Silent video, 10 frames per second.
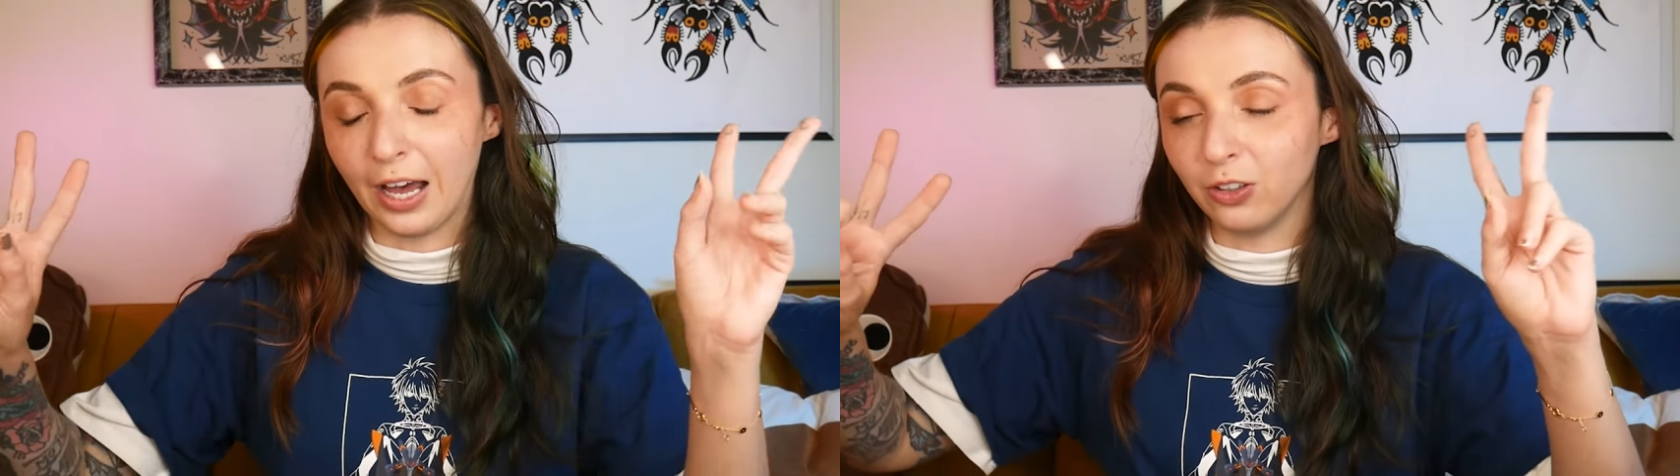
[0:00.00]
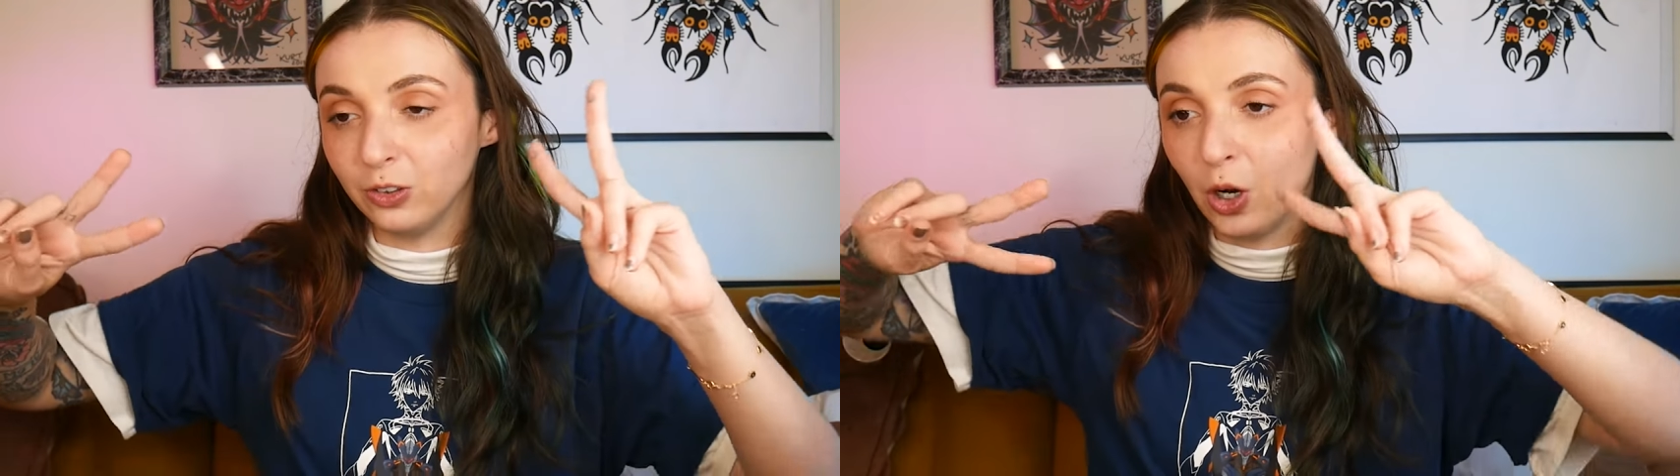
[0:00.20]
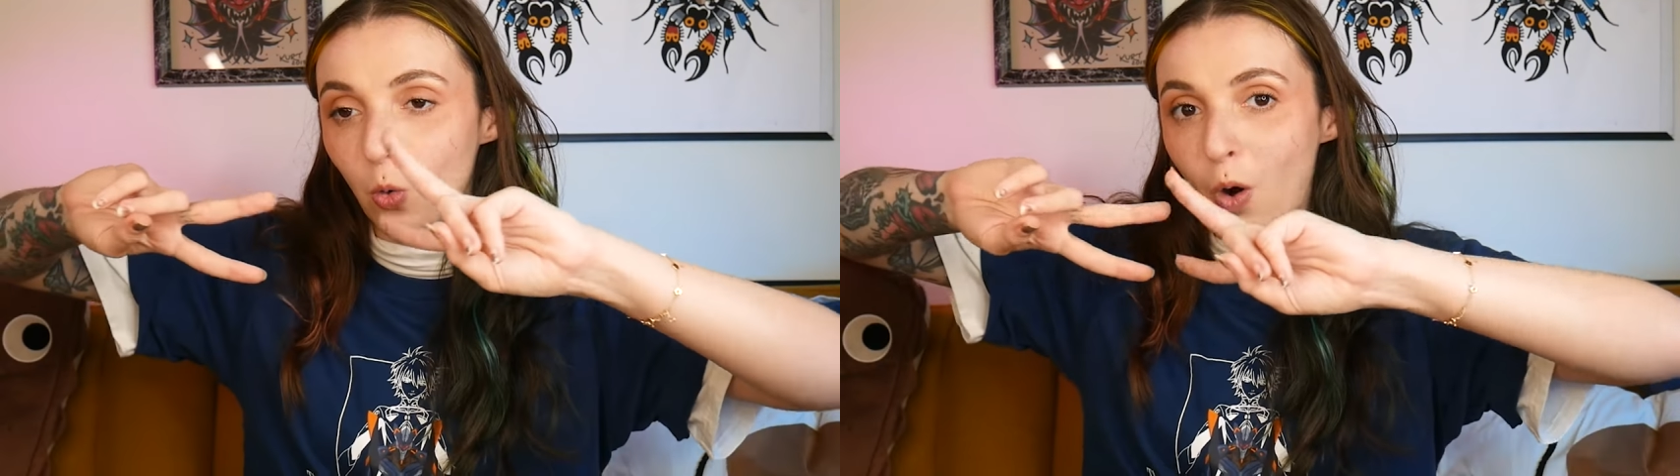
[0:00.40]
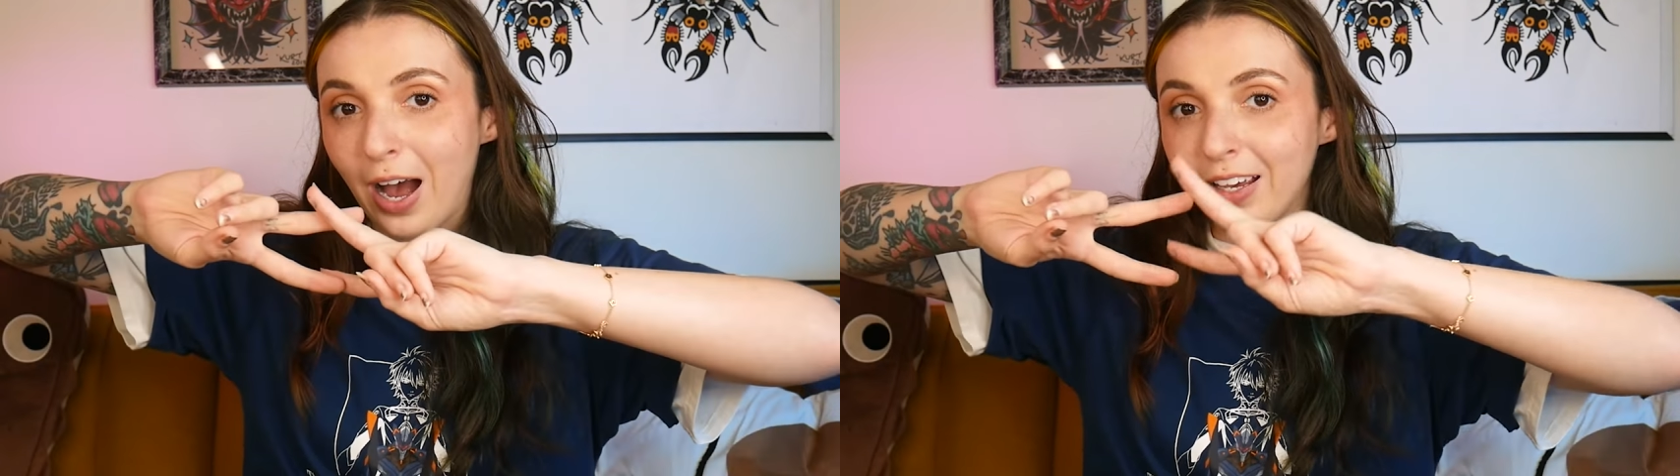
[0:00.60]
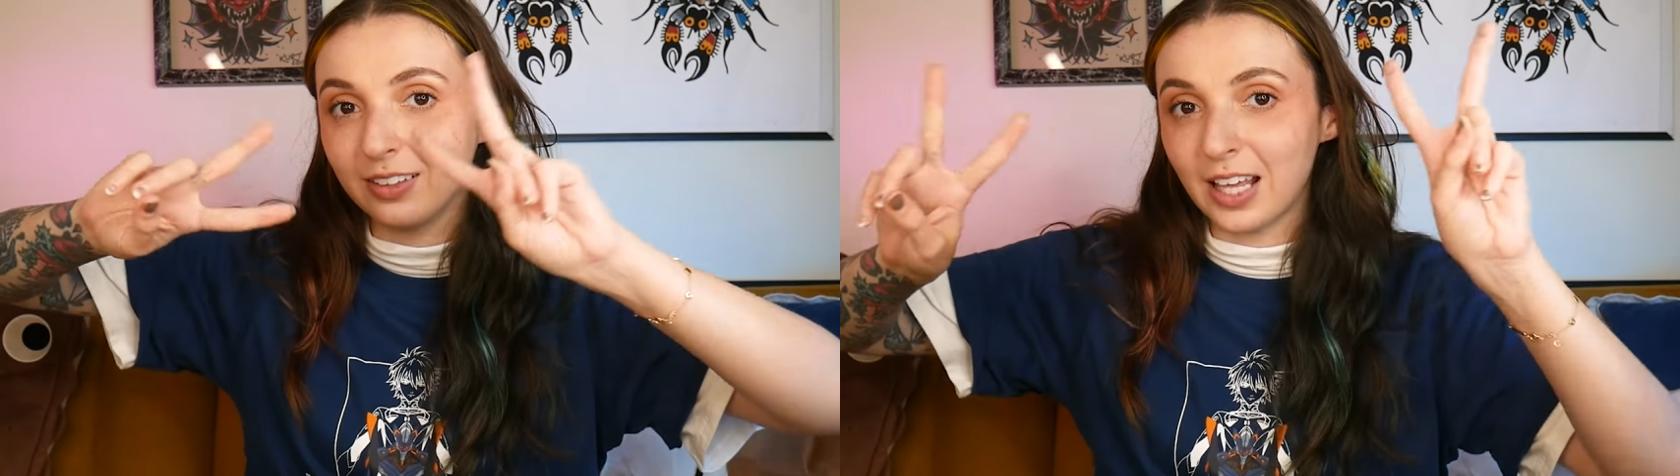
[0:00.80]
I don't know
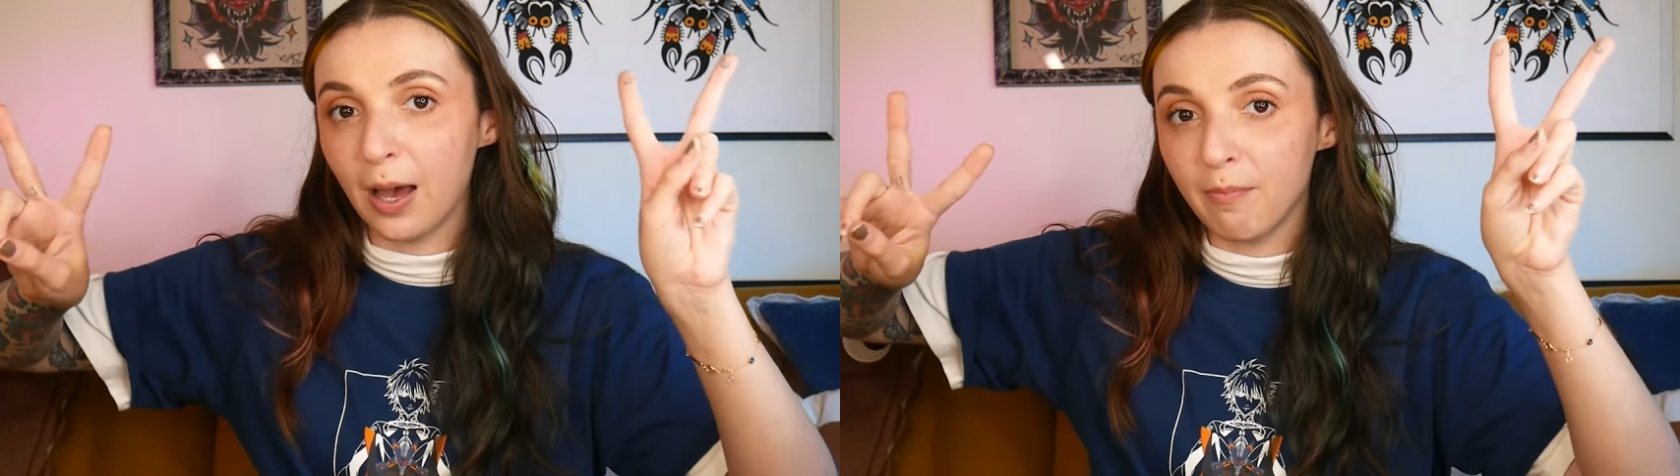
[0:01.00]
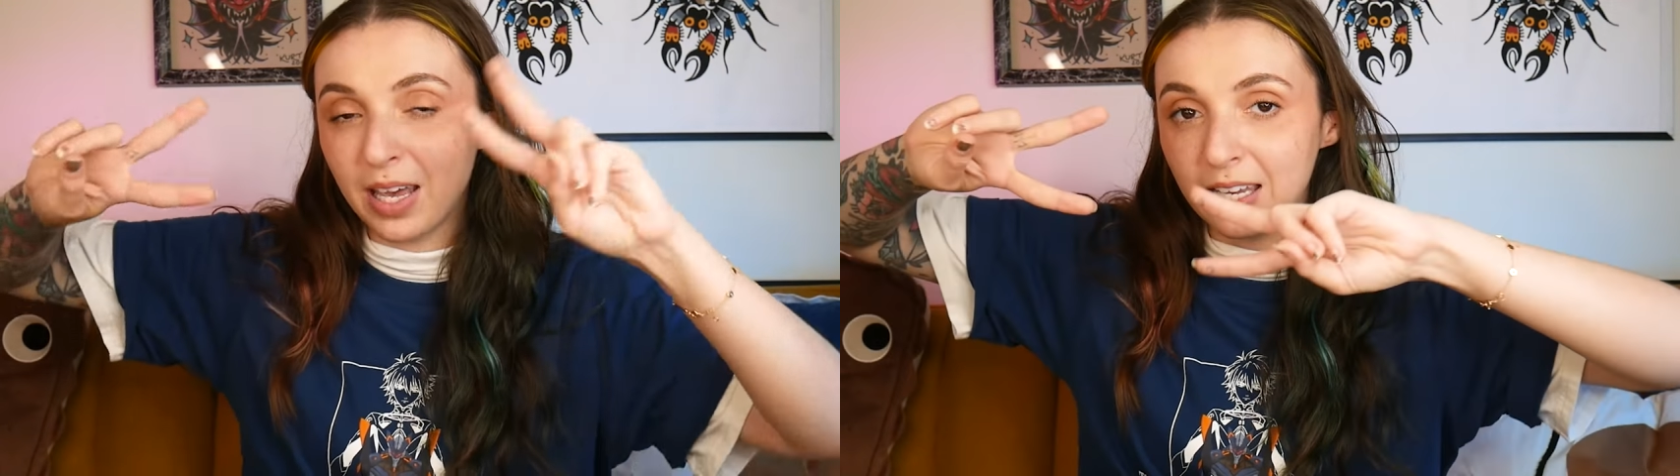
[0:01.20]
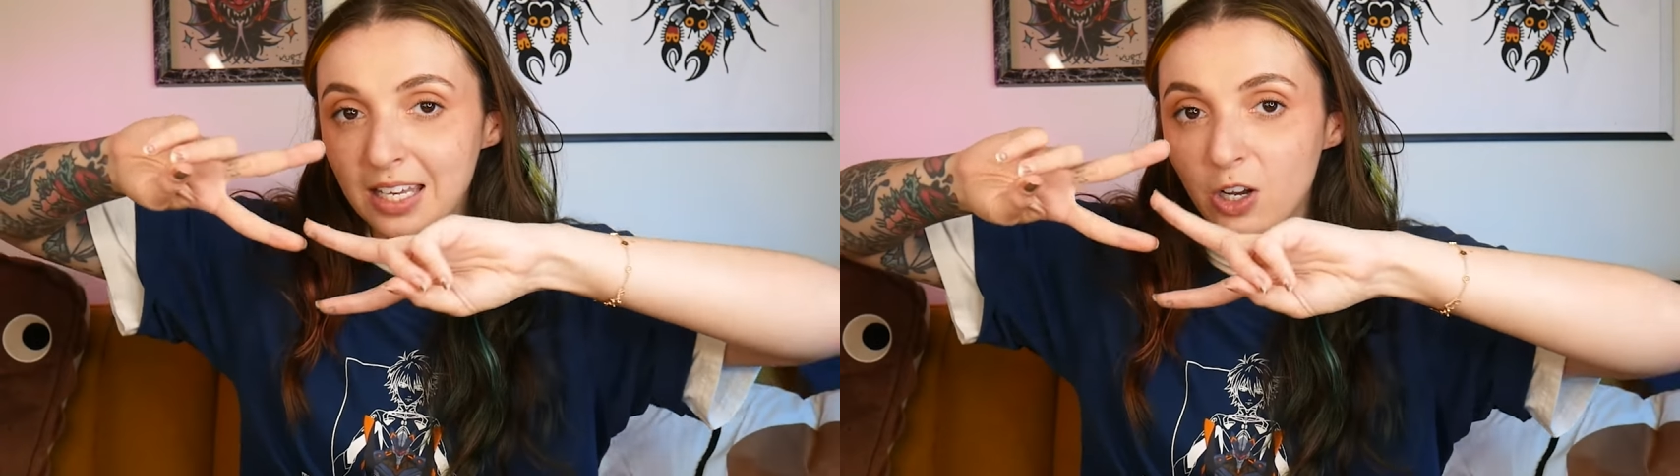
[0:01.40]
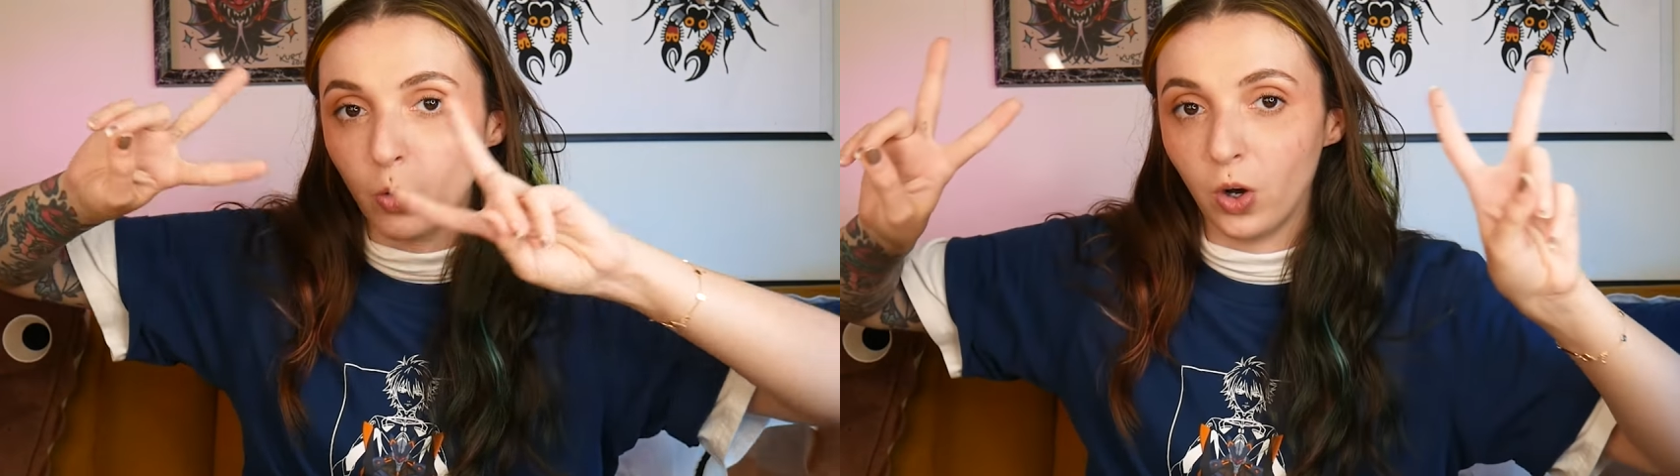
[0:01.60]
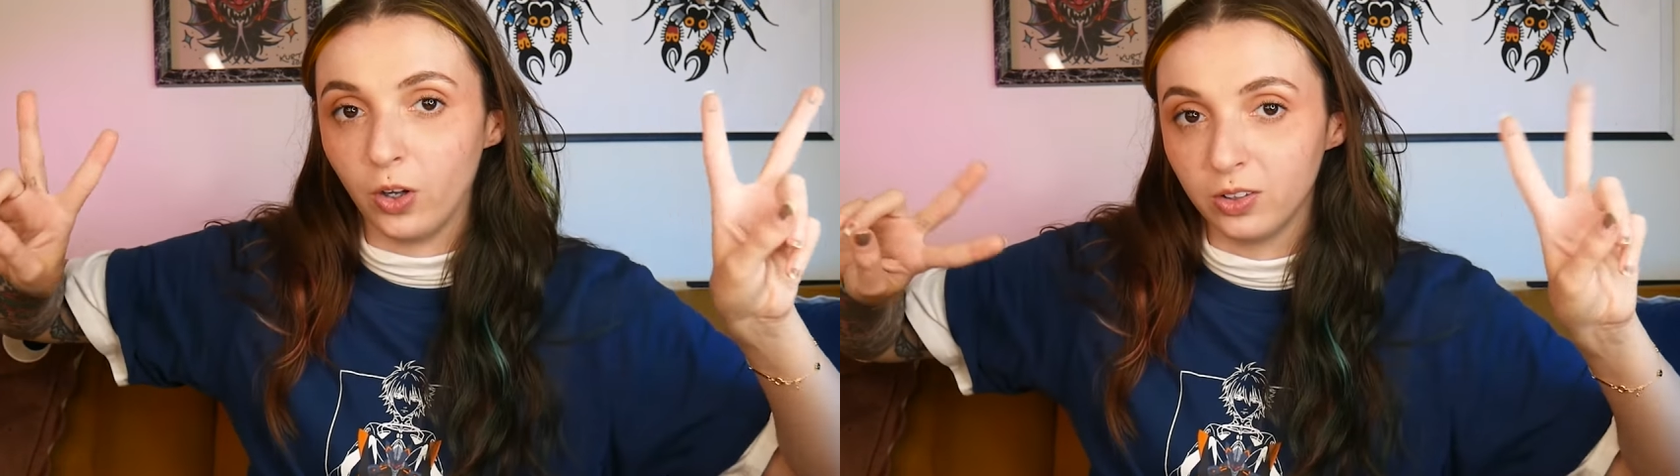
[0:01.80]
why that may equal,